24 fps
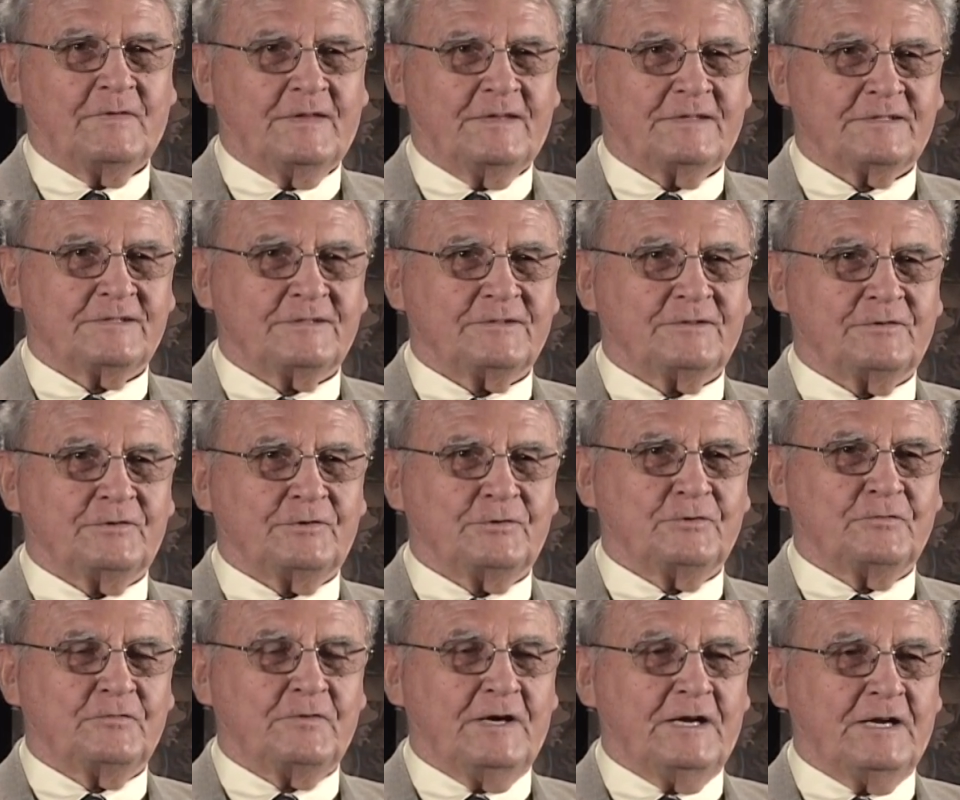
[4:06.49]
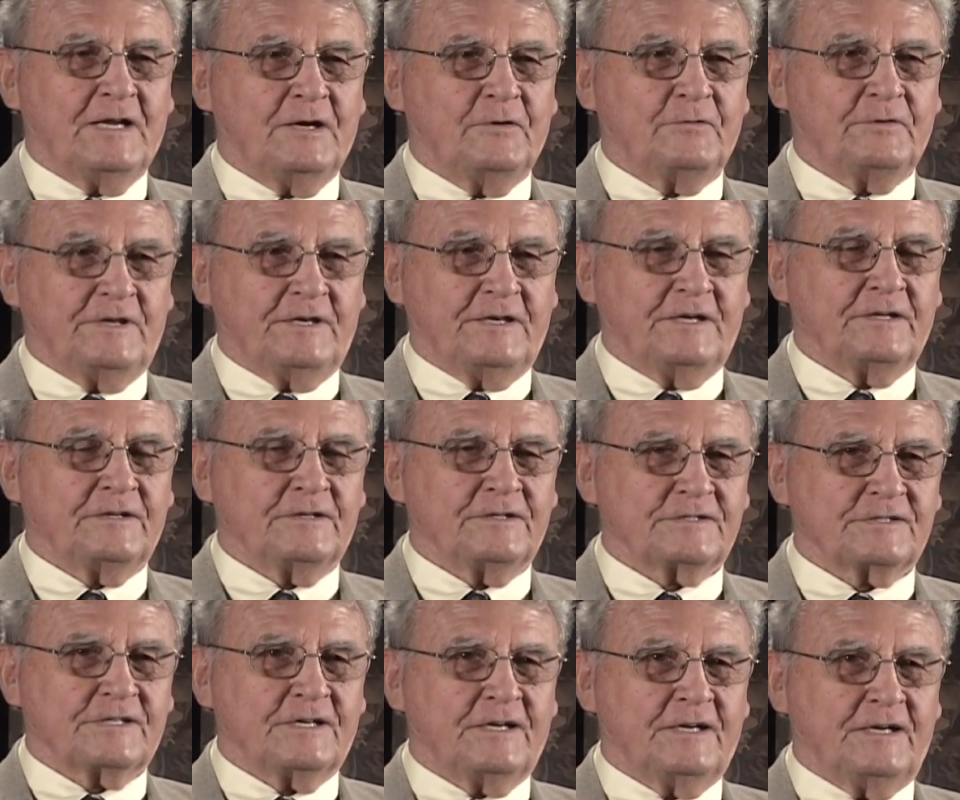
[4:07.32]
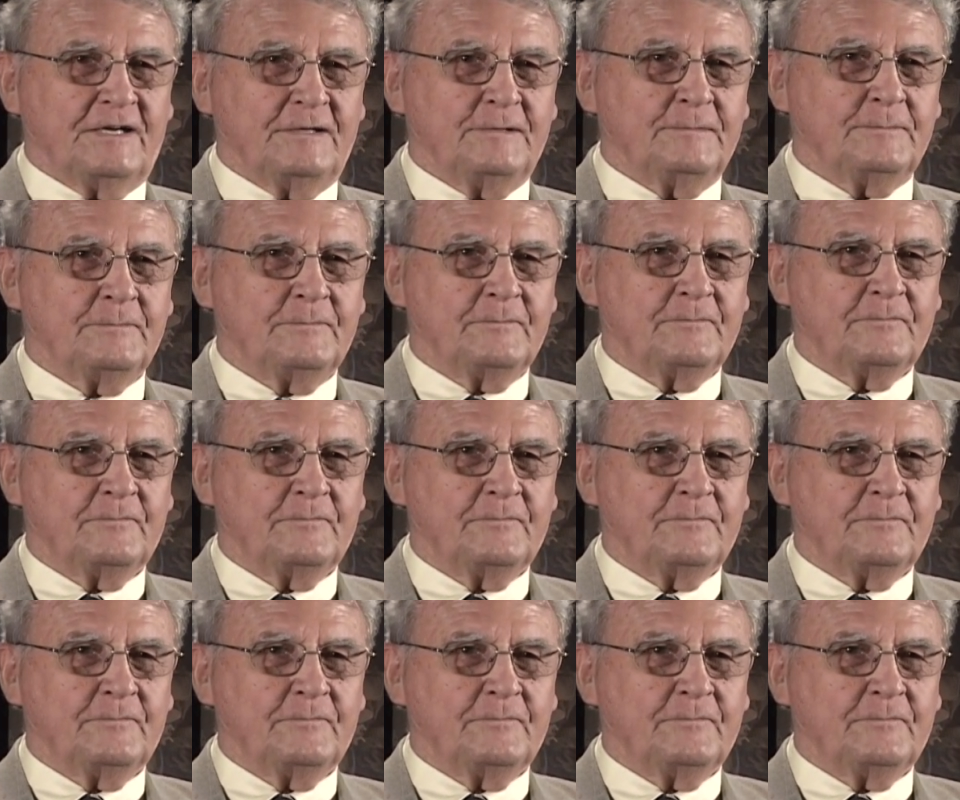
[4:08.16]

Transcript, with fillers: So you'll find out when you get in the sky.